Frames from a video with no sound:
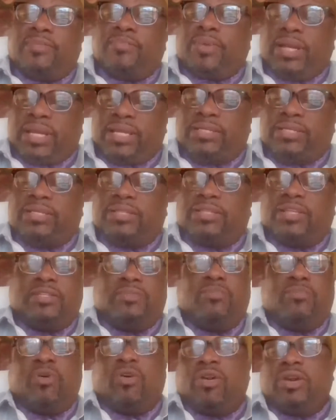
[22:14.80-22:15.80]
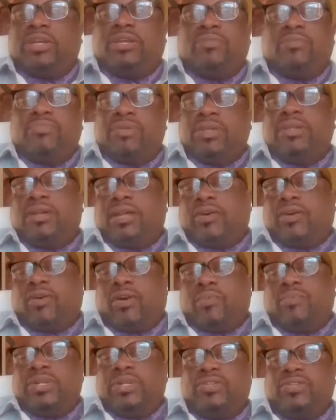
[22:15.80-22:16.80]
other places, a smaller community like
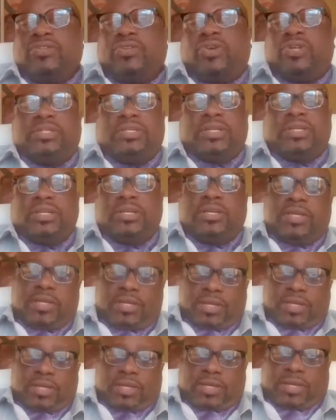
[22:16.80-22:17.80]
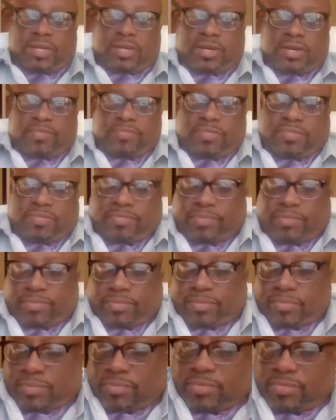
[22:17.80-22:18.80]
Albany, Georgia.
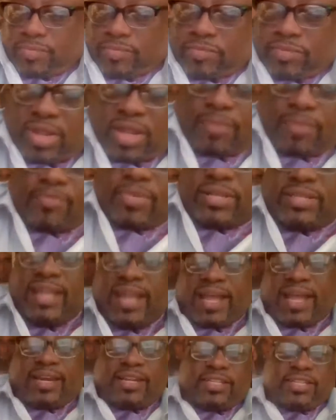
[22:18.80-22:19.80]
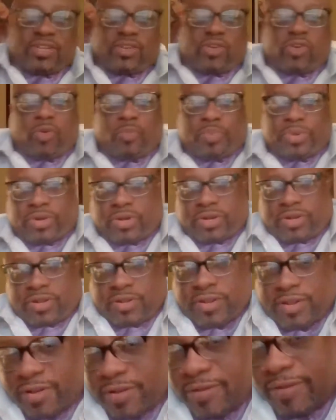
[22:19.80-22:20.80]
Mr. Anderson Cooper
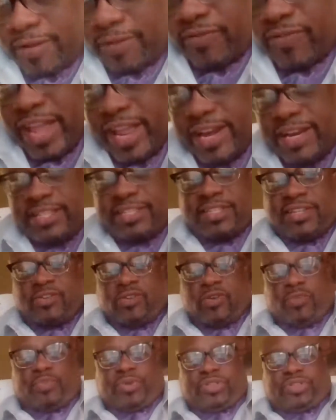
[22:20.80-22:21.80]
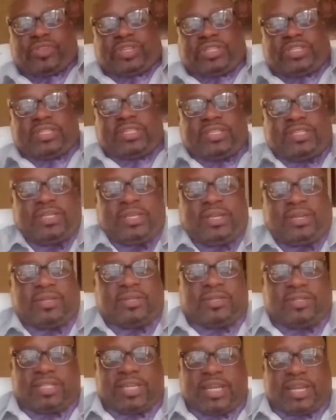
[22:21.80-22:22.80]
of Anderson Cooper 360
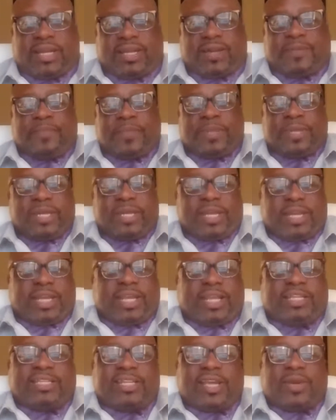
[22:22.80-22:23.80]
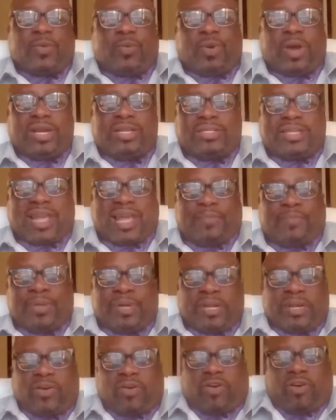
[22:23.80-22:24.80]
on CNN, he said, "What is
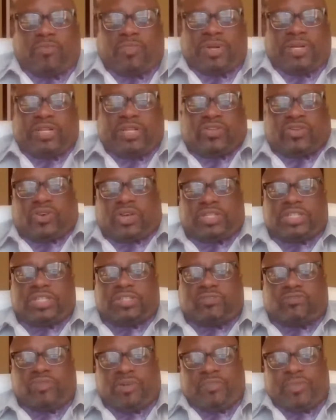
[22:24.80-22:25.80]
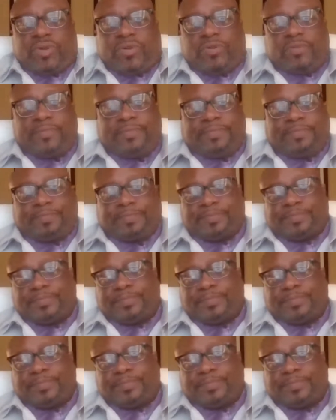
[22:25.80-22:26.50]
happening in Albany, Georgia is criminal."